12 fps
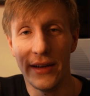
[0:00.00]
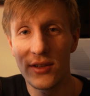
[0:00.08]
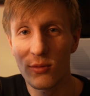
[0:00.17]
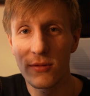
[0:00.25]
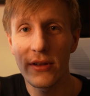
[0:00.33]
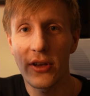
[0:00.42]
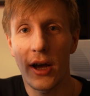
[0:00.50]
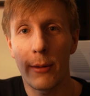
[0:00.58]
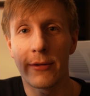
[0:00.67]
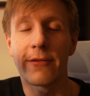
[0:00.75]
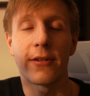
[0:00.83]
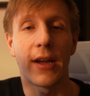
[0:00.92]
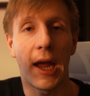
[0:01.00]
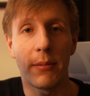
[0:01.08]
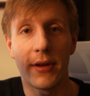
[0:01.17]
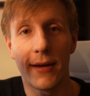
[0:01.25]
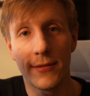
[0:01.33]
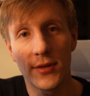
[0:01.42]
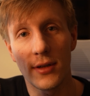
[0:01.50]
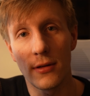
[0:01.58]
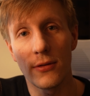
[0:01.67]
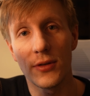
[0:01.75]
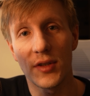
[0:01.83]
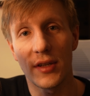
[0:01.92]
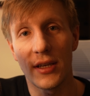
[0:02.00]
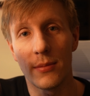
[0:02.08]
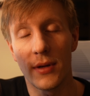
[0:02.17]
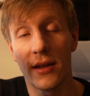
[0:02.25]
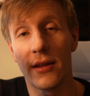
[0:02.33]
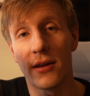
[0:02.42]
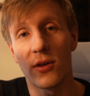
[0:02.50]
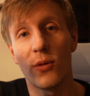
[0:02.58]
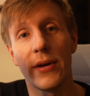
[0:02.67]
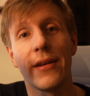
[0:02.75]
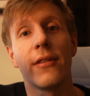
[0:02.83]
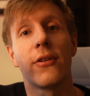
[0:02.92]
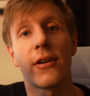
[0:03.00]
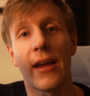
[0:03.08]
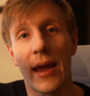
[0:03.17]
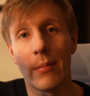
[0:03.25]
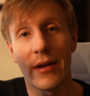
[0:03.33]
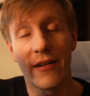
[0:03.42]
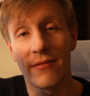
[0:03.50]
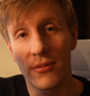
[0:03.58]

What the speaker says: It's really common for game devs to lose steam and then quit their game dev